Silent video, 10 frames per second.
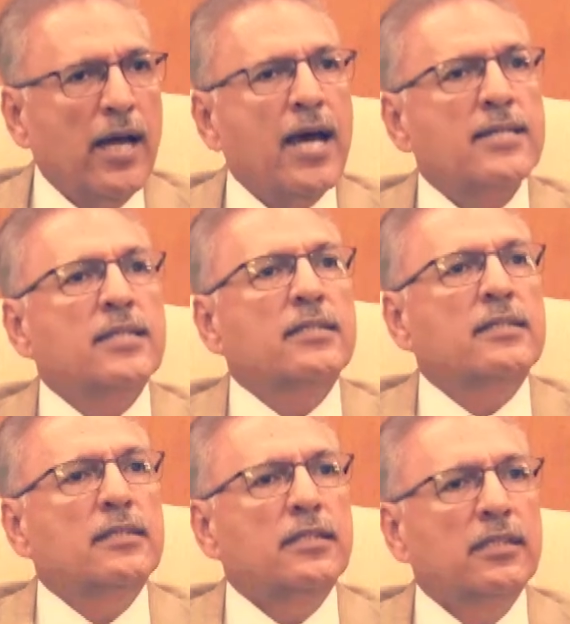as
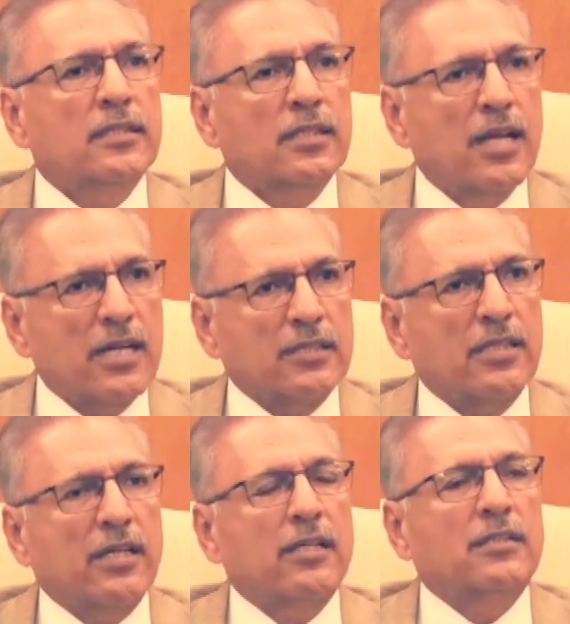an
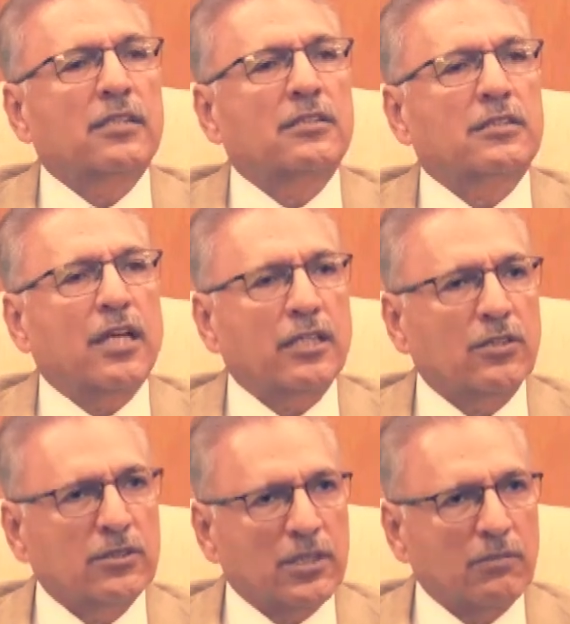international heritage
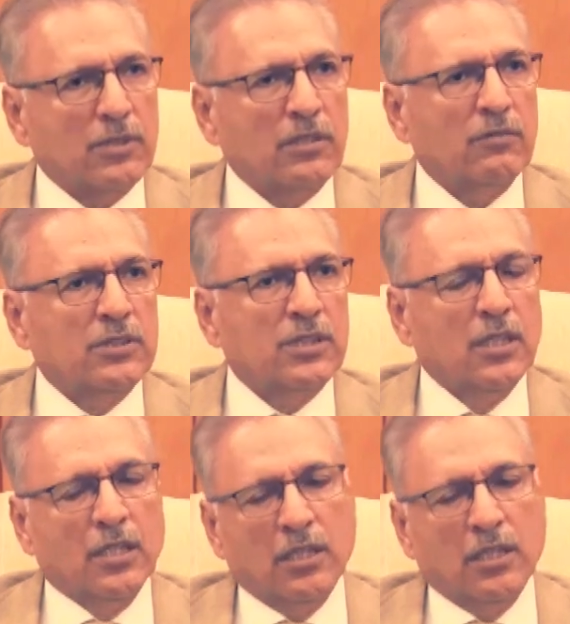site or something which